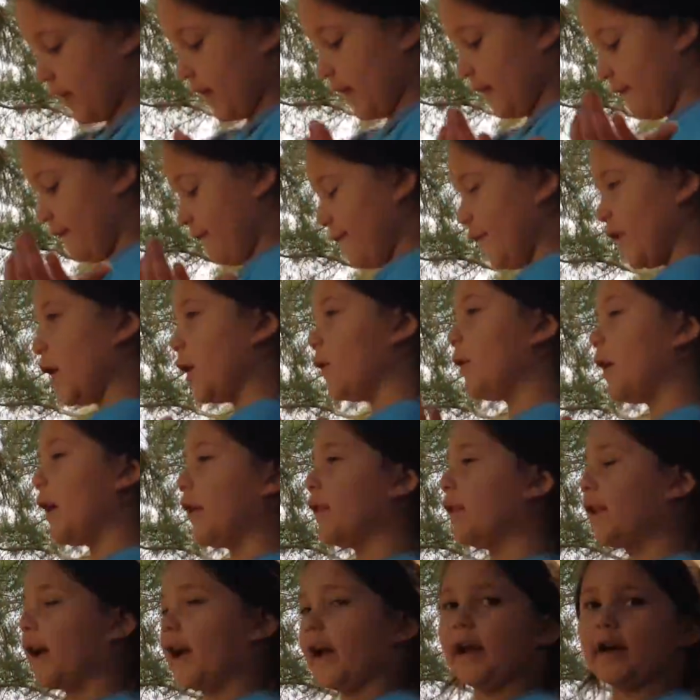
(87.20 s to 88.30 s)
I feel
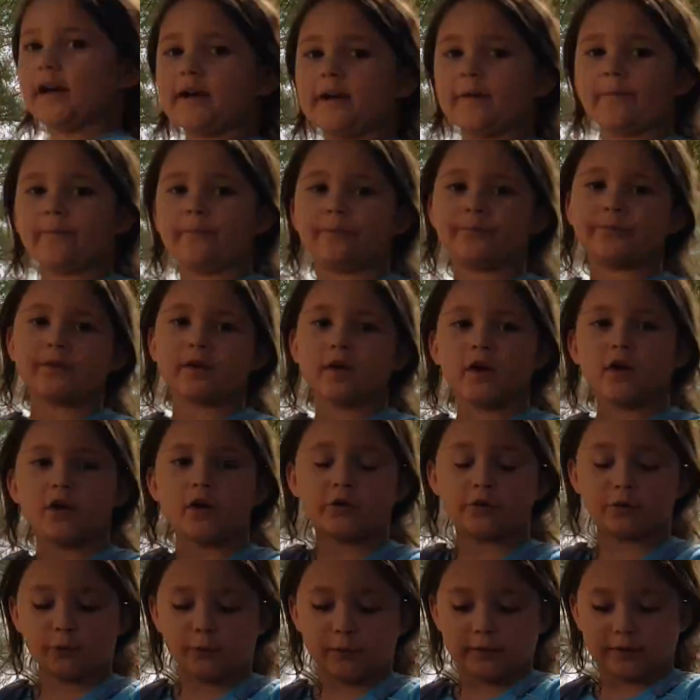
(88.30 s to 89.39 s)
at like
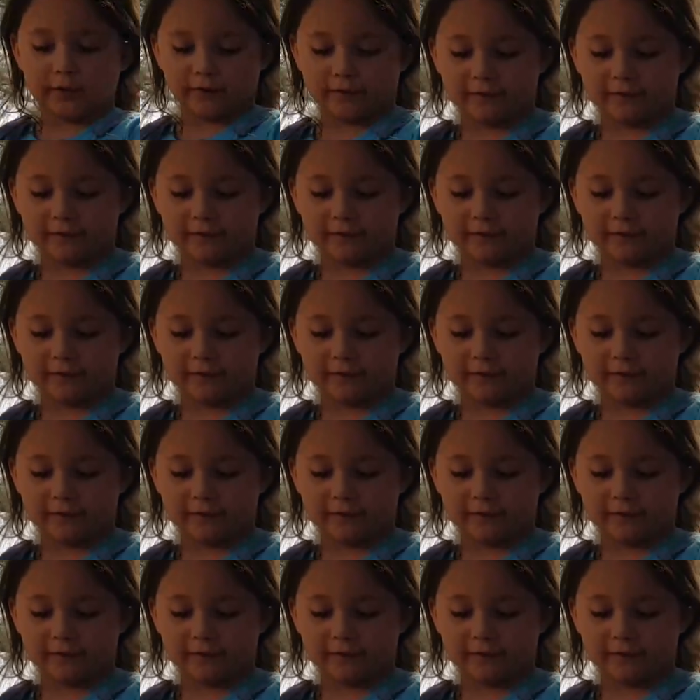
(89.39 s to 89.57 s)
doing